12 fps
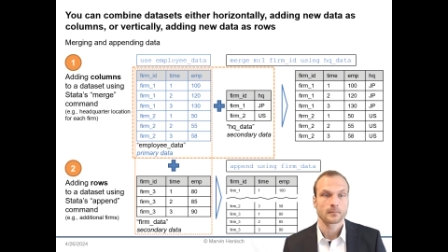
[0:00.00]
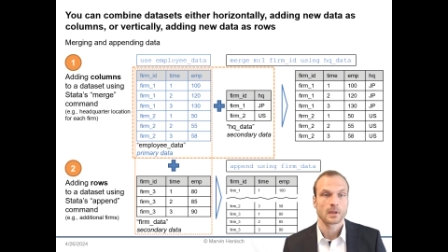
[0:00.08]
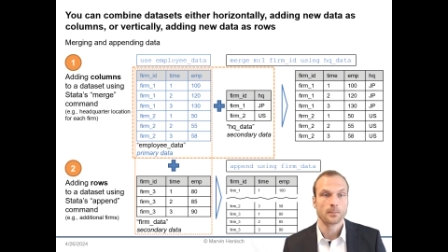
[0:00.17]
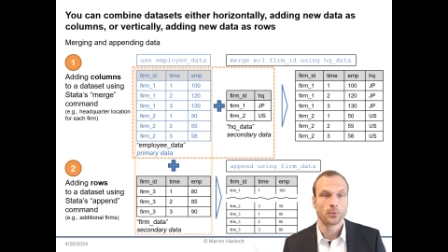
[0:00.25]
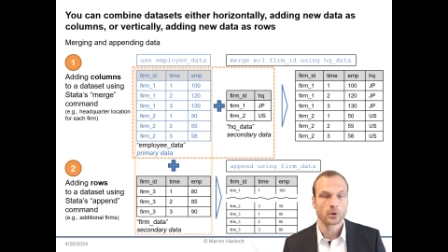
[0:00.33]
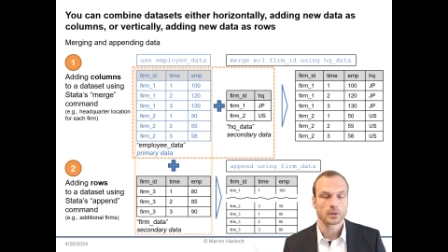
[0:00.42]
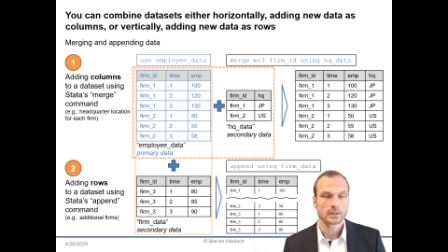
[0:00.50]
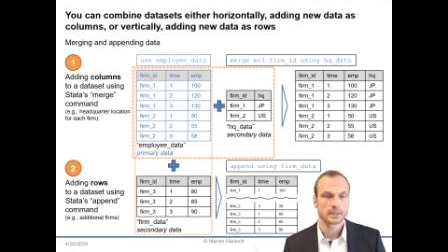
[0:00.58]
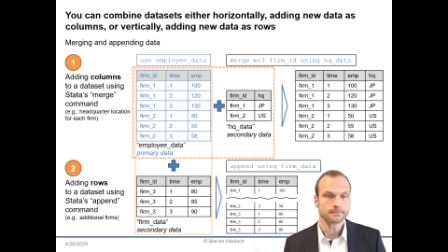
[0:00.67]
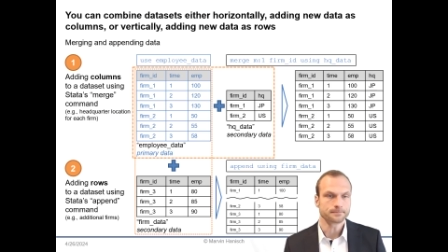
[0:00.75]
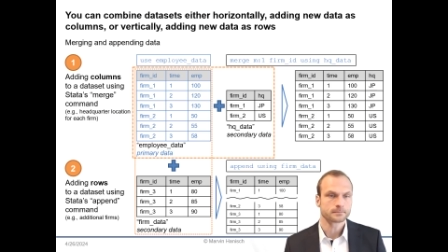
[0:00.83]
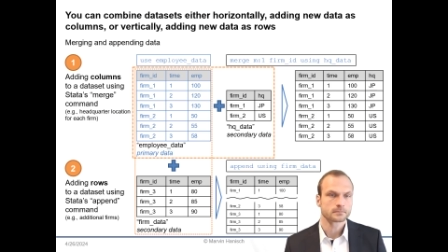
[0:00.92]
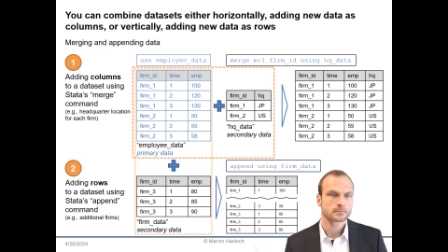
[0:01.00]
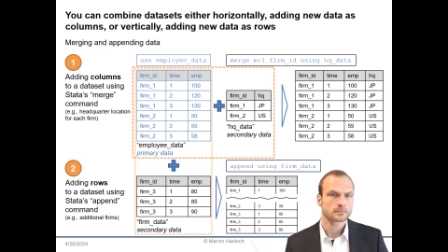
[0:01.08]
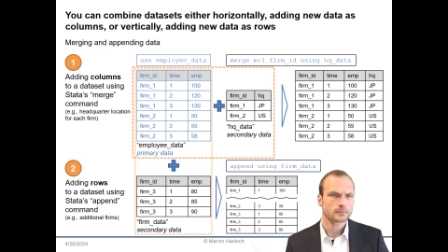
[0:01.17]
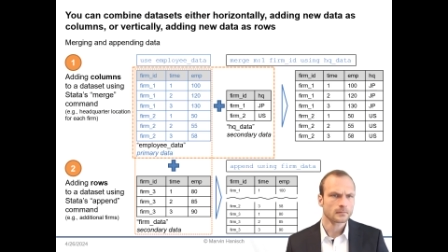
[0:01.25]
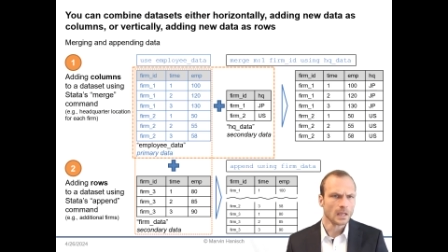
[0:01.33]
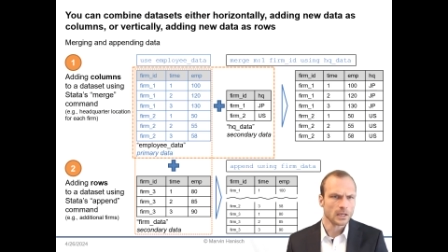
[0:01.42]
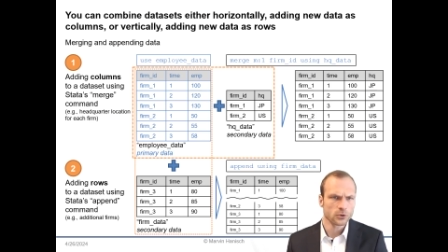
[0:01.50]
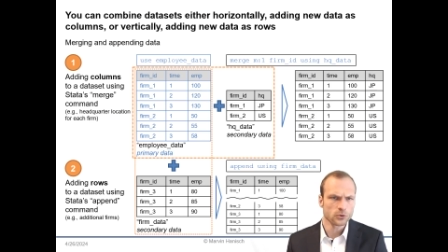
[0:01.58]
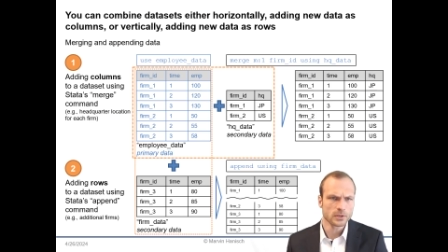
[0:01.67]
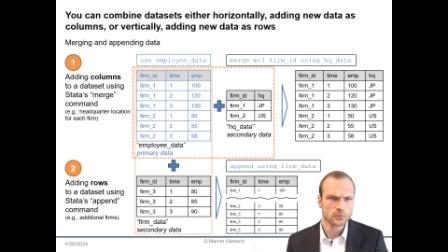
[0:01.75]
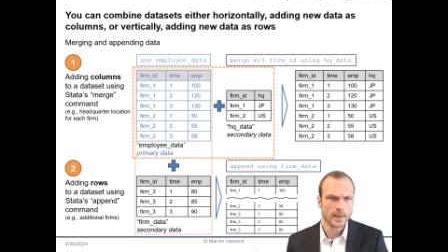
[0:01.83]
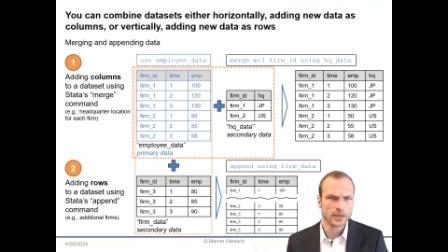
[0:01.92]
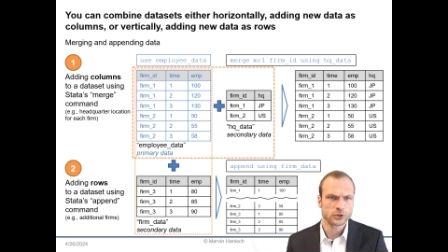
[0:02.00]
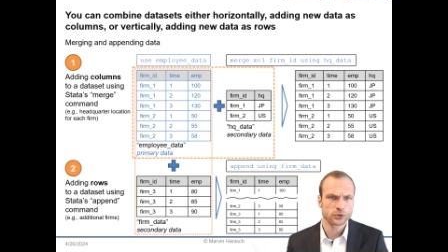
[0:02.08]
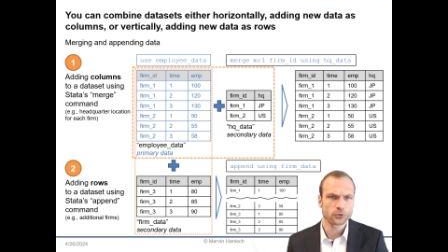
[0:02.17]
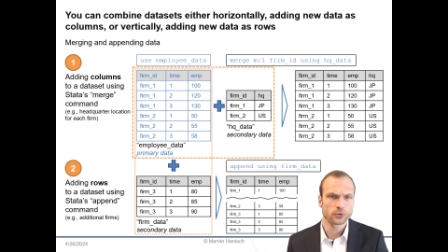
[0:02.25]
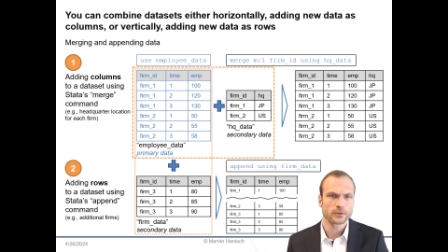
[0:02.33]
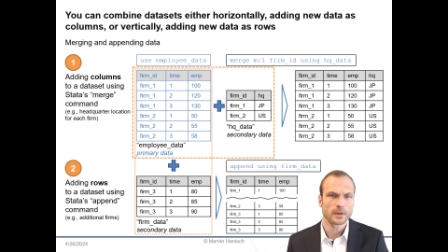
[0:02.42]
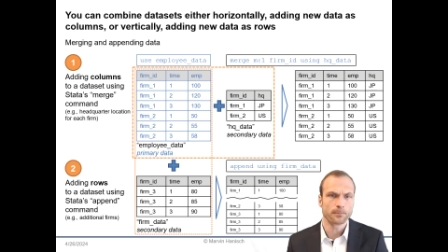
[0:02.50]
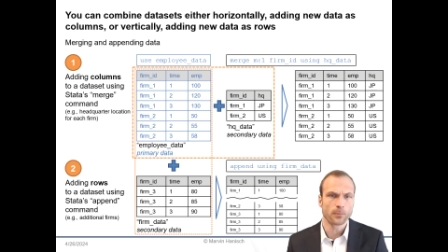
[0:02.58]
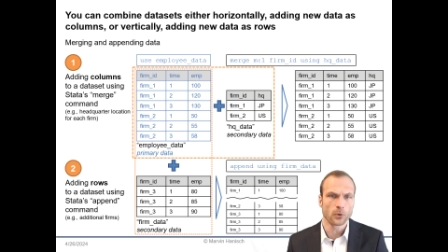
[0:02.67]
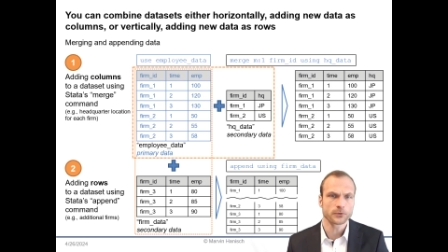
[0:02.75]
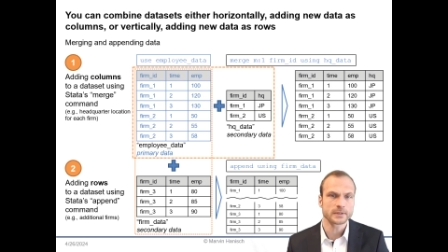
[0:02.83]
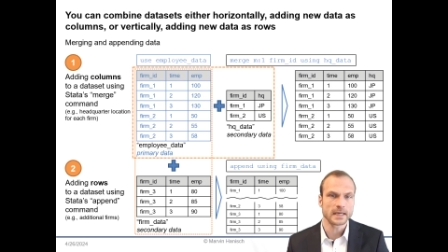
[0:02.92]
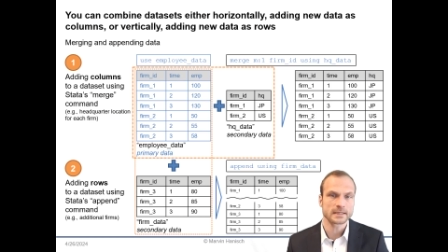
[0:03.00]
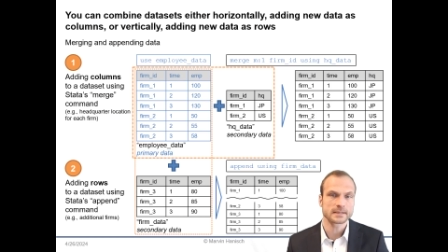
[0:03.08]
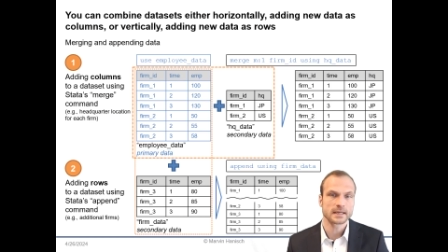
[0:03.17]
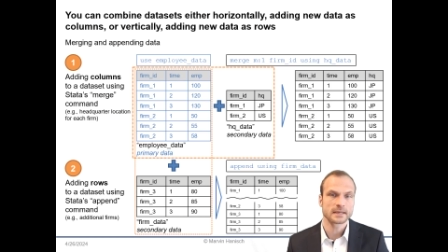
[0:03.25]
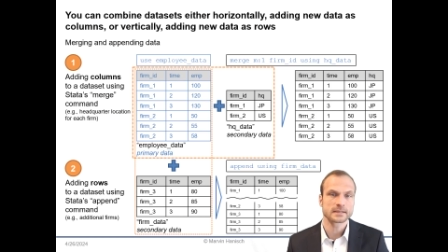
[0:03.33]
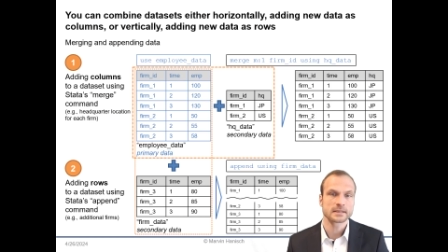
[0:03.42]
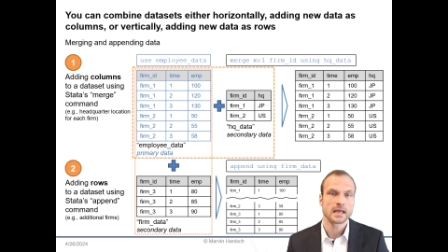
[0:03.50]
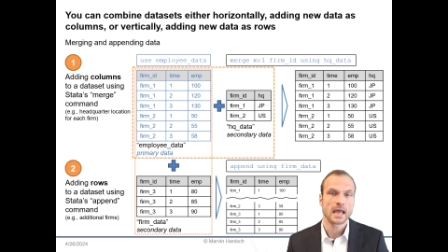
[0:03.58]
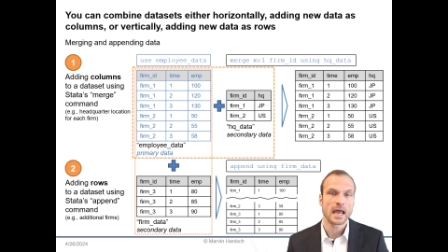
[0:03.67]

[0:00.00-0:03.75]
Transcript: Importantly, you need to make sure that both data sets